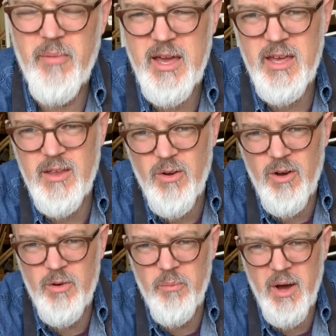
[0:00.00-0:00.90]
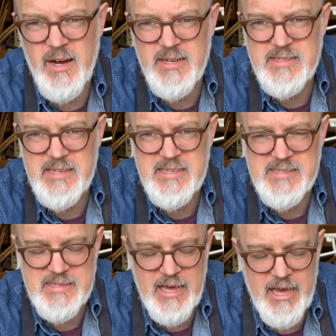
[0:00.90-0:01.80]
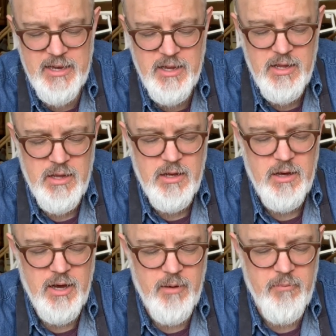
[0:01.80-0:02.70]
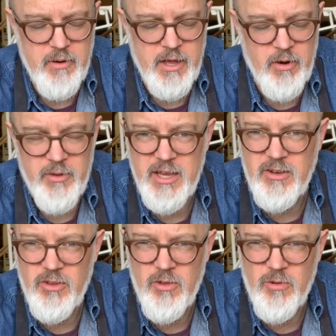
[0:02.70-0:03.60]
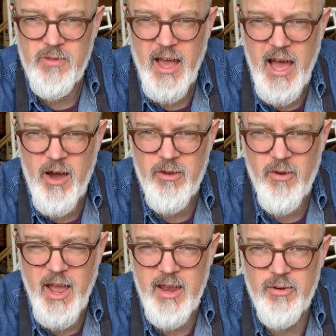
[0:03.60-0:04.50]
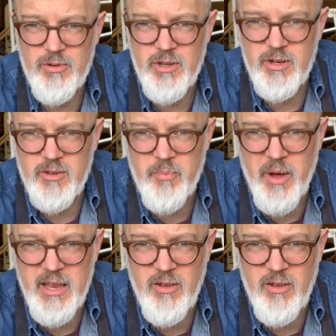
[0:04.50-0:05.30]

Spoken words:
making your own mugs is that not only get to choose how your handle looks, but